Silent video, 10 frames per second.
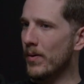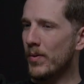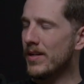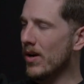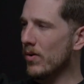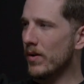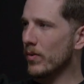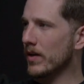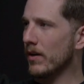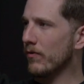But we know that
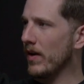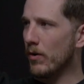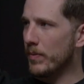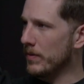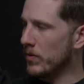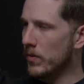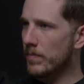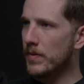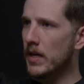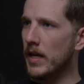we're going to fail people.